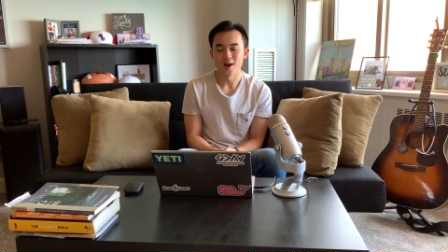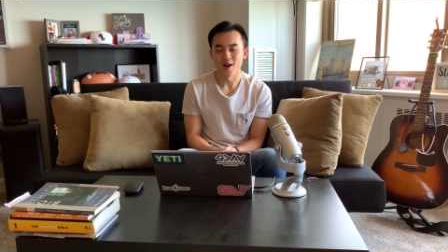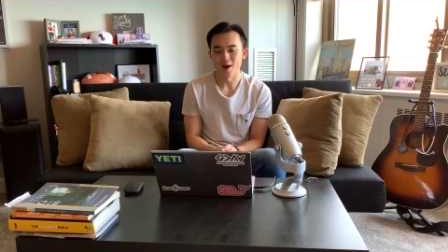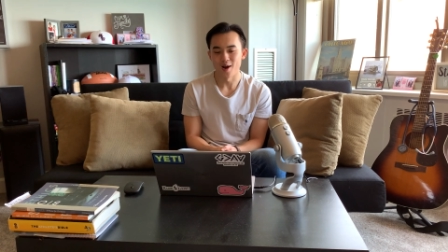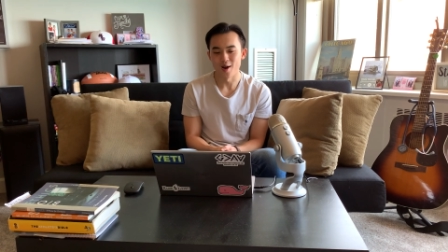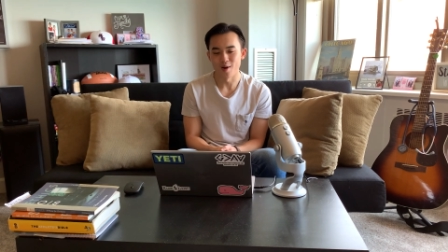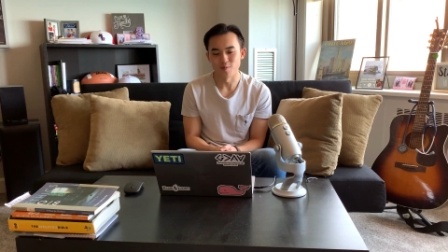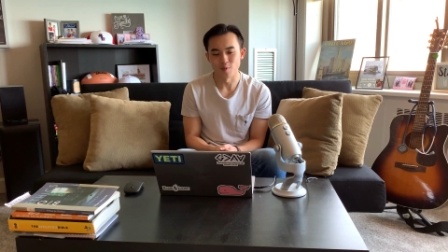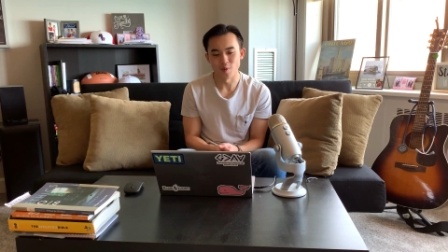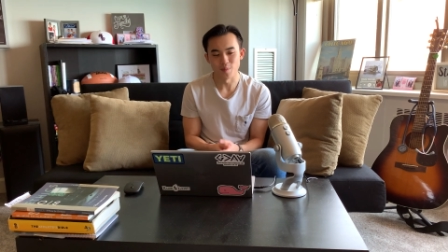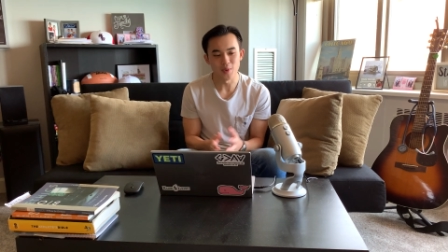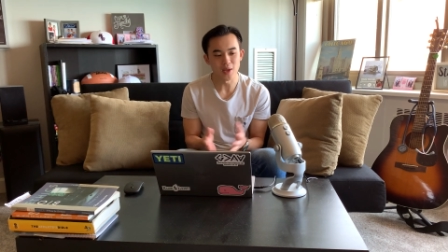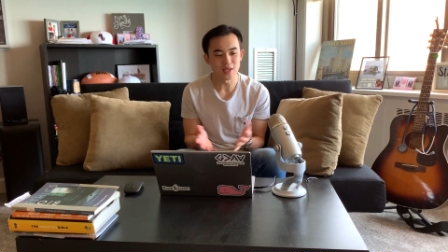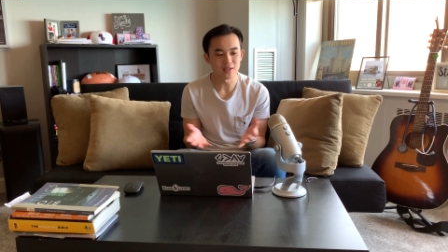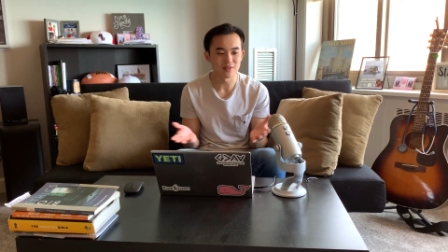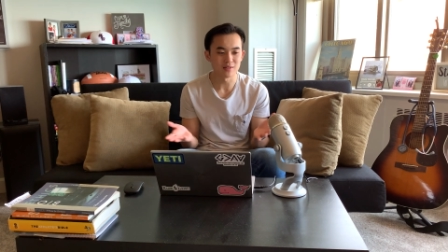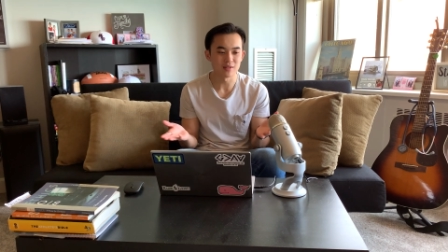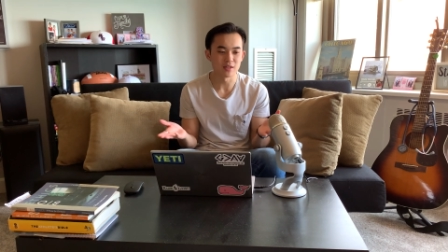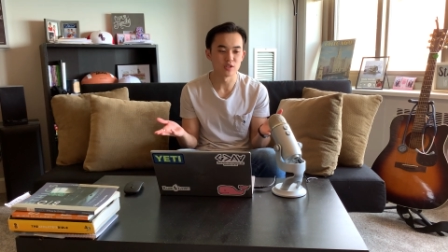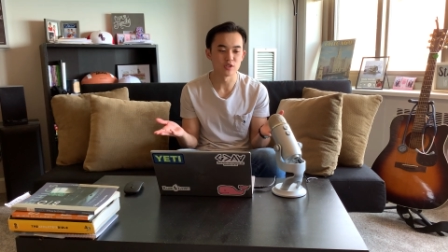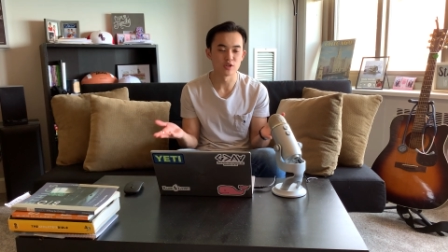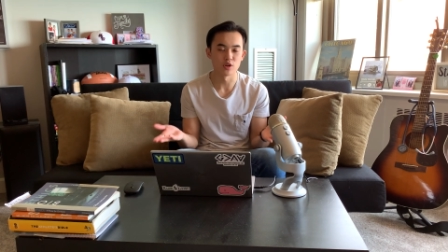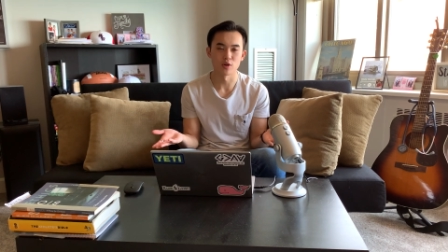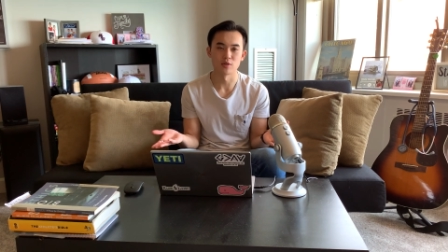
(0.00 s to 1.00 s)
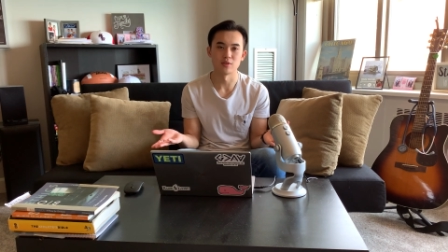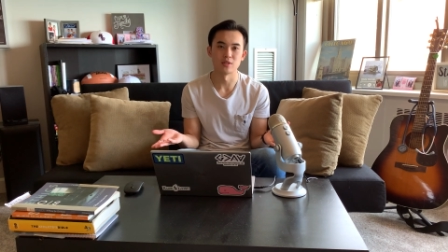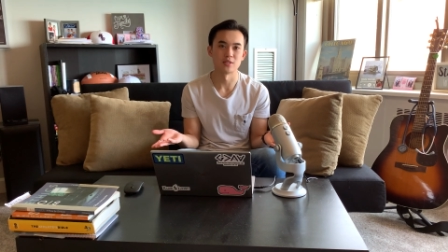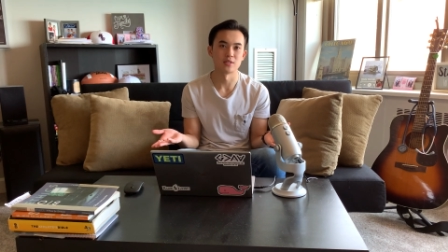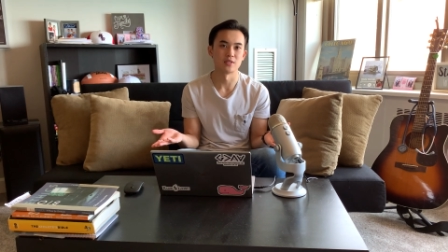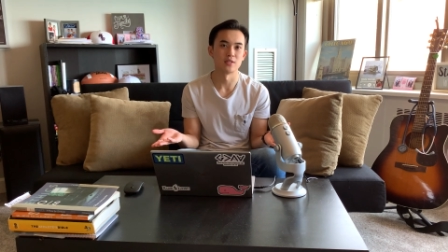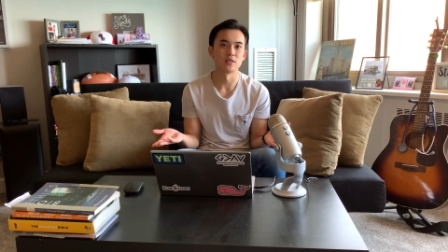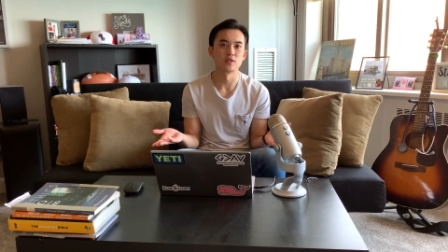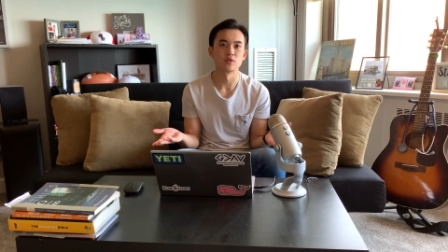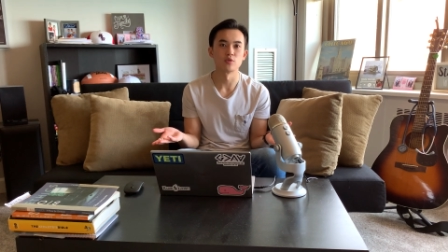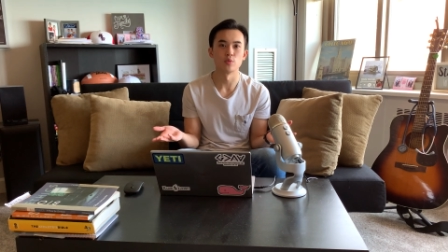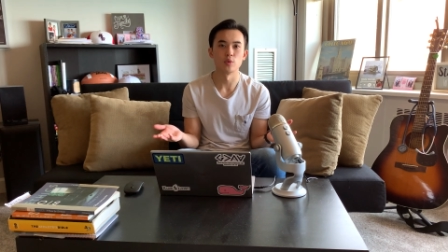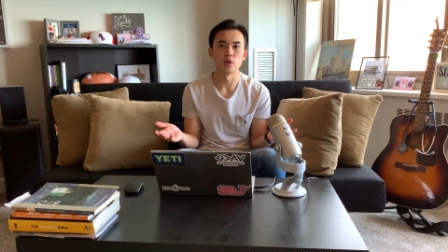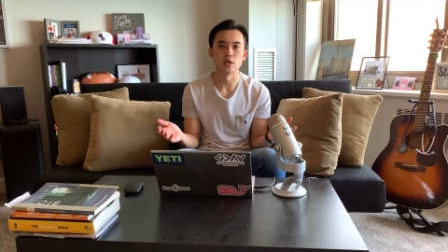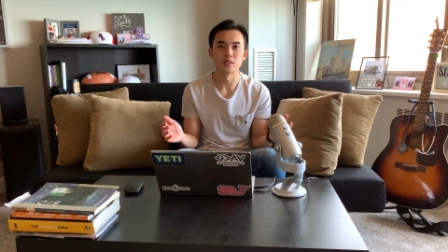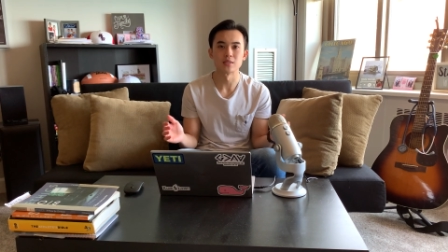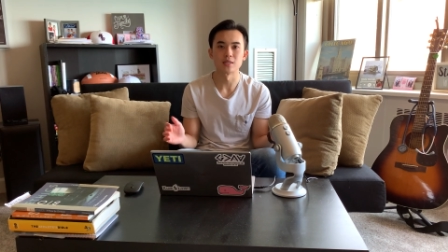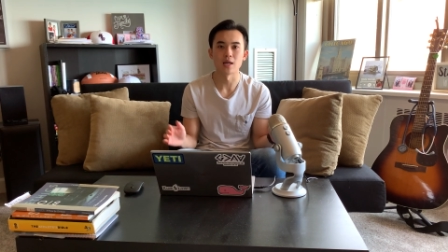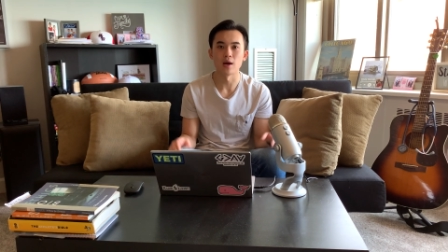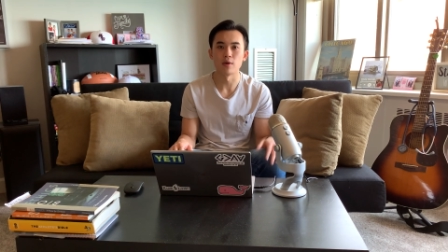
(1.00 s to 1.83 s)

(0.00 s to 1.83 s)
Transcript: Um, but basically during the six weeks,